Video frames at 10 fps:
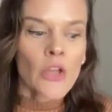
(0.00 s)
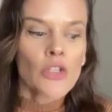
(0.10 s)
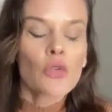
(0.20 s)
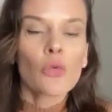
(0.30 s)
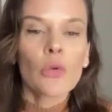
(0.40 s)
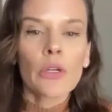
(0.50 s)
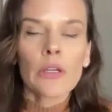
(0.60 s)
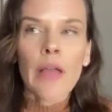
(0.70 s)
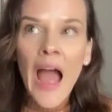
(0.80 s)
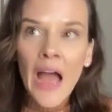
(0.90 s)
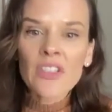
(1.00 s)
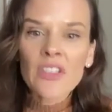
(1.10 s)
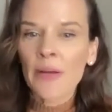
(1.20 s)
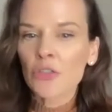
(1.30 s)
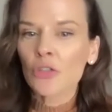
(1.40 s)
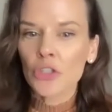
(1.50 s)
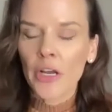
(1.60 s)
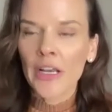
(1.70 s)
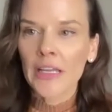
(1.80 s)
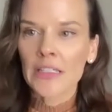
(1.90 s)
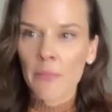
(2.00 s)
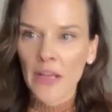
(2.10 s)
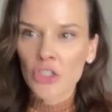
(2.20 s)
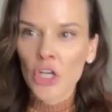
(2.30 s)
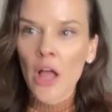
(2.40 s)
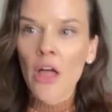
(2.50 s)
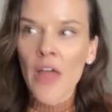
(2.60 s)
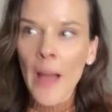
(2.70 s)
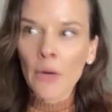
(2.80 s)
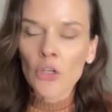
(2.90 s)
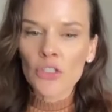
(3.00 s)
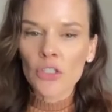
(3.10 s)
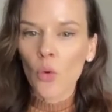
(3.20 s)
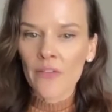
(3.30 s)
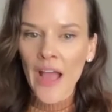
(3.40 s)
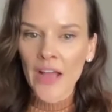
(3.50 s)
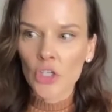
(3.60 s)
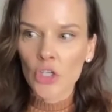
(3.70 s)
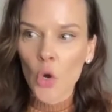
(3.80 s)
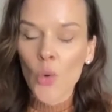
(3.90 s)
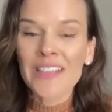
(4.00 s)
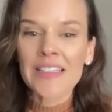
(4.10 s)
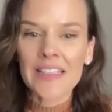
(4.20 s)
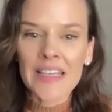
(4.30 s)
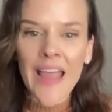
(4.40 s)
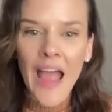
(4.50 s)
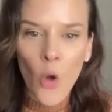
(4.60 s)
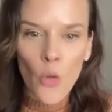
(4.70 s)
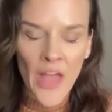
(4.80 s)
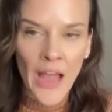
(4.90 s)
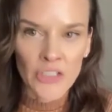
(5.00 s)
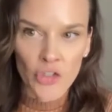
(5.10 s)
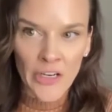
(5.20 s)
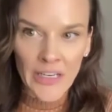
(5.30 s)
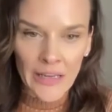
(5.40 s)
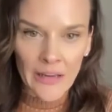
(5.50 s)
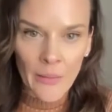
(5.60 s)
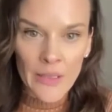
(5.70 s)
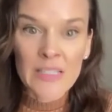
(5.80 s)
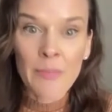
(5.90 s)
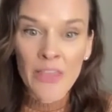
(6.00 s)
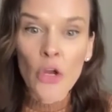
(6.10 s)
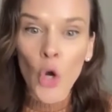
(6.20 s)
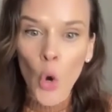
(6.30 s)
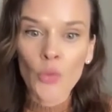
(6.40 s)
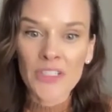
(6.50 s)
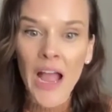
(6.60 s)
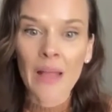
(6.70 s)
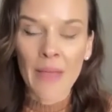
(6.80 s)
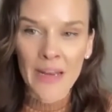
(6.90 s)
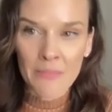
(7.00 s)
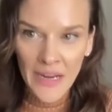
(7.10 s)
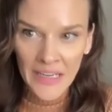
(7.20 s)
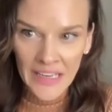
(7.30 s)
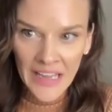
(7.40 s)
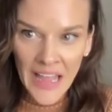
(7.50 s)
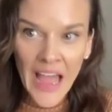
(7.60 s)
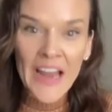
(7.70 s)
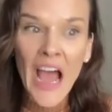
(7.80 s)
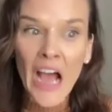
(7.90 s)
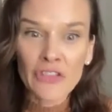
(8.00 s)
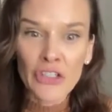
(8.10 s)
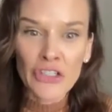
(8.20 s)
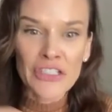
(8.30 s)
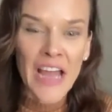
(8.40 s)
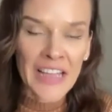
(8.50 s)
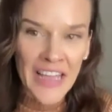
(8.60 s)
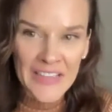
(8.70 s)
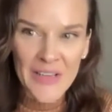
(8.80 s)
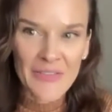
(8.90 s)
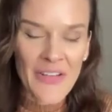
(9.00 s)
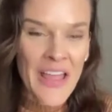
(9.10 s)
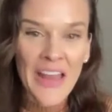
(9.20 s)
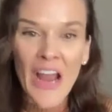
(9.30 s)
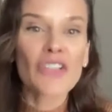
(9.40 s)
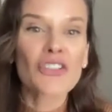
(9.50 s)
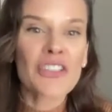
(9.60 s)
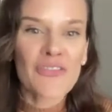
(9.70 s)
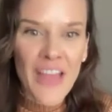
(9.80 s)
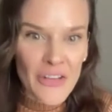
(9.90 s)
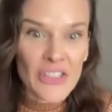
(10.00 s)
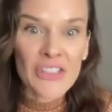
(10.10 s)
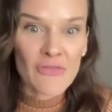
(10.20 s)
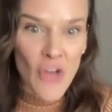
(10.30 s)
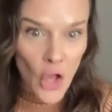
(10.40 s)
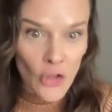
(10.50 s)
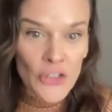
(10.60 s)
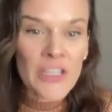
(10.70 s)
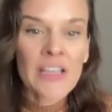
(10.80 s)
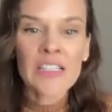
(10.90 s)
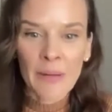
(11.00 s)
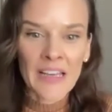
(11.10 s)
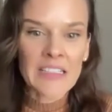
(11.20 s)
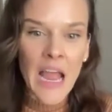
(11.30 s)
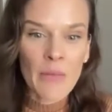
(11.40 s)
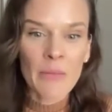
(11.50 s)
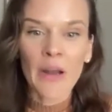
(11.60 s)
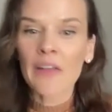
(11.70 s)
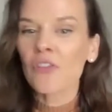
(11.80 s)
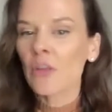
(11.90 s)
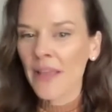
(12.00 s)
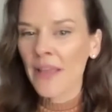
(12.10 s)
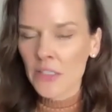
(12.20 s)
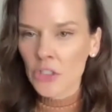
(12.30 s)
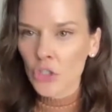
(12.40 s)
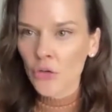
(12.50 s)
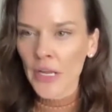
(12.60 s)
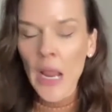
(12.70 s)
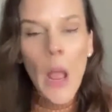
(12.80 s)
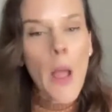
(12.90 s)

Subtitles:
To have specialty training in dementia, that person would have had to go seek out that training, spend their own time and money. And after decades of and hundreds of thousands of dollars spending time and money for the basic degree,